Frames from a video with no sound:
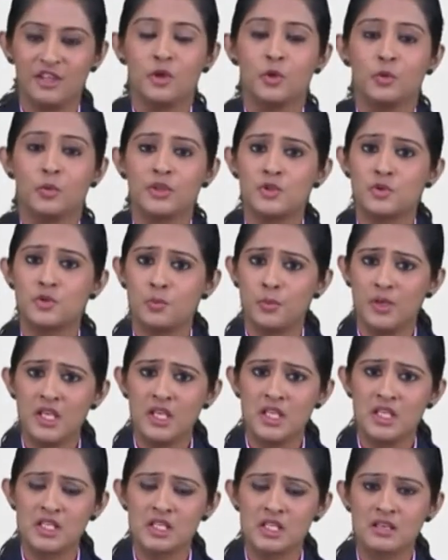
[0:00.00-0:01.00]
which
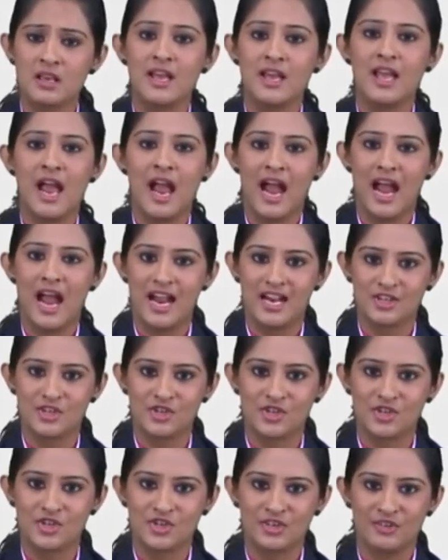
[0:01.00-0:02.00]
means
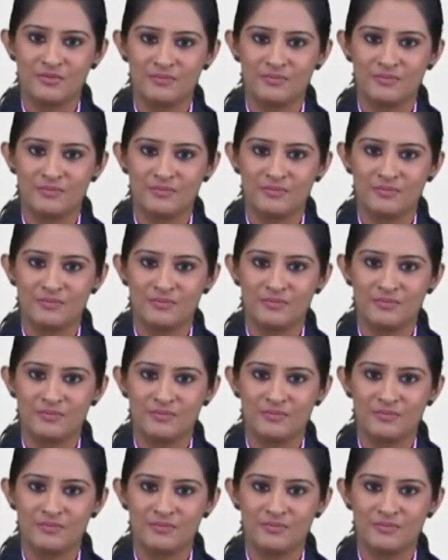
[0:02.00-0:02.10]
ash.